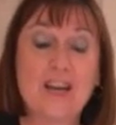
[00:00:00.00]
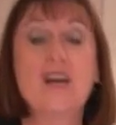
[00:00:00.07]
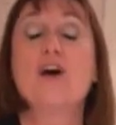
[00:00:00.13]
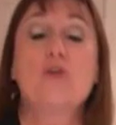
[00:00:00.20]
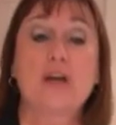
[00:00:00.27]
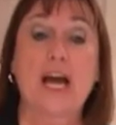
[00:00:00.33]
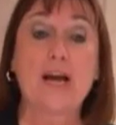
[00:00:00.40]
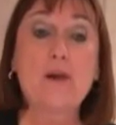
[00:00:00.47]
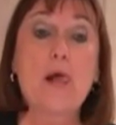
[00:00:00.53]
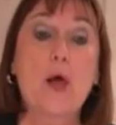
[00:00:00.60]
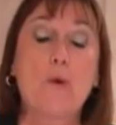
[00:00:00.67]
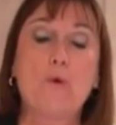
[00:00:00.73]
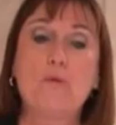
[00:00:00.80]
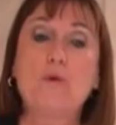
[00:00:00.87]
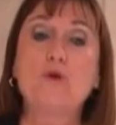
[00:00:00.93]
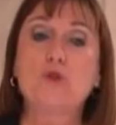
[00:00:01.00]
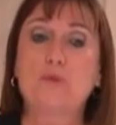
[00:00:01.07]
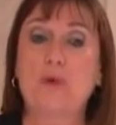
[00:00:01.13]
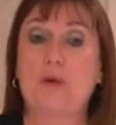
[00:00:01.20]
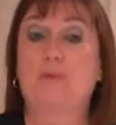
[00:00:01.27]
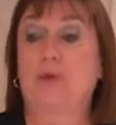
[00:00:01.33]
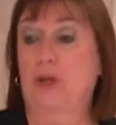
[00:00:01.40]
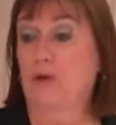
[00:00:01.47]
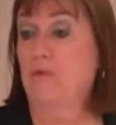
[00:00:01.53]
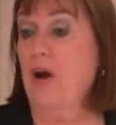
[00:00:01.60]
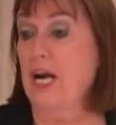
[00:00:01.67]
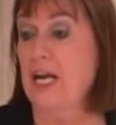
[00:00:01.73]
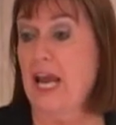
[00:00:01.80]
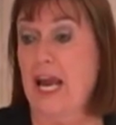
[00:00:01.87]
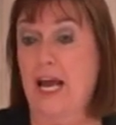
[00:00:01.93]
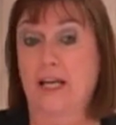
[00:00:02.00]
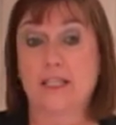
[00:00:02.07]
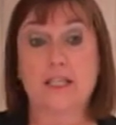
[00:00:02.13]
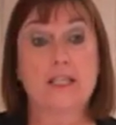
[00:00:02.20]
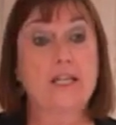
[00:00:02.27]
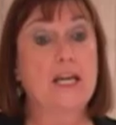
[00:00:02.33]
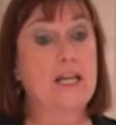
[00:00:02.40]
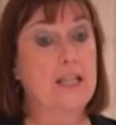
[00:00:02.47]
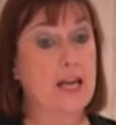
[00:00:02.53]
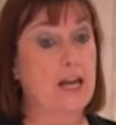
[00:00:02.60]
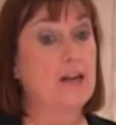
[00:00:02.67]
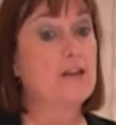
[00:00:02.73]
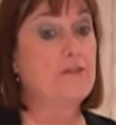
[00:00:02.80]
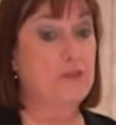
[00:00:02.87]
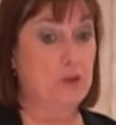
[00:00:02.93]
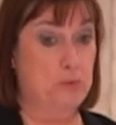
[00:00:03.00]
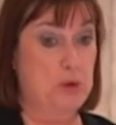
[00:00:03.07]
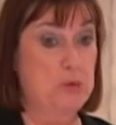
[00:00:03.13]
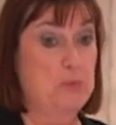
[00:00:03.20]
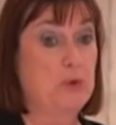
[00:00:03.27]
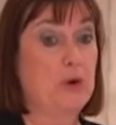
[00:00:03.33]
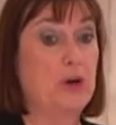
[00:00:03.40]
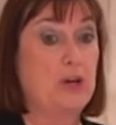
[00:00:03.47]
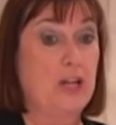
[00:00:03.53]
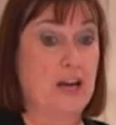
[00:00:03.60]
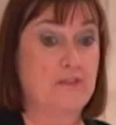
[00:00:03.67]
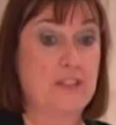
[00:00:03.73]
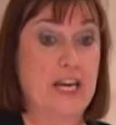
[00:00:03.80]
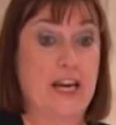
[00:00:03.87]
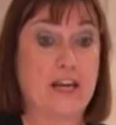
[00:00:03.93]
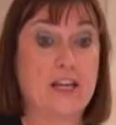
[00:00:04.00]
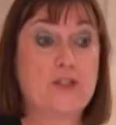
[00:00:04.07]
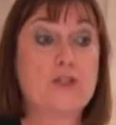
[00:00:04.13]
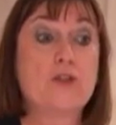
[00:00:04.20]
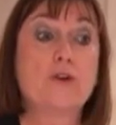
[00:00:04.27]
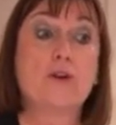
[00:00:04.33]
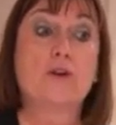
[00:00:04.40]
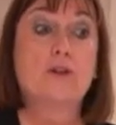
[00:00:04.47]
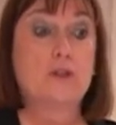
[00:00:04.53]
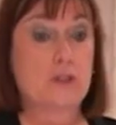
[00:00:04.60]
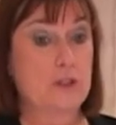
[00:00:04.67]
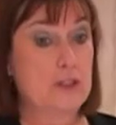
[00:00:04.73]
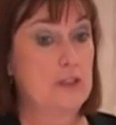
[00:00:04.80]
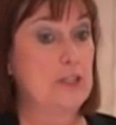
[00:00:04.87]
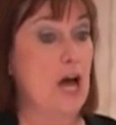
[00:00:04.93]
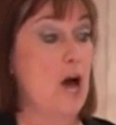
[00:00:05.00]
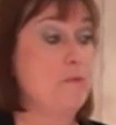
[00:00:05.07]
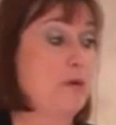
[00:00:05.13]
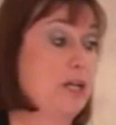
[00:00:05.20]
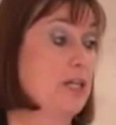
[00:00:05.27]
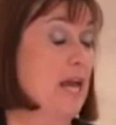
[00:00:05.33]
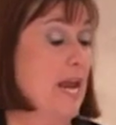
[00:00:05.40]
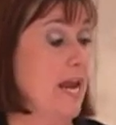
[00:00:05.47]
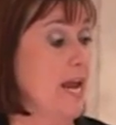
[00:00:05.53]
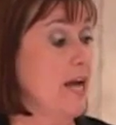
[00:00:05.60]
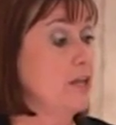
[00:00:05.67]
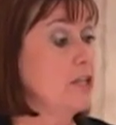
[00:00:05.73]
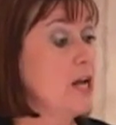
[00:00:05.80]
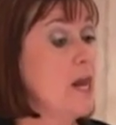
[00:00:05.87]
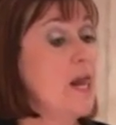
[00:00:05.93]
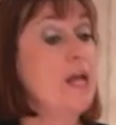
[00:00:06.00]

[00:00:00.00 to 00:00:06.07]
Okay. Well, most people are right-handed, and then a few people are left-handed. So your dominant hand.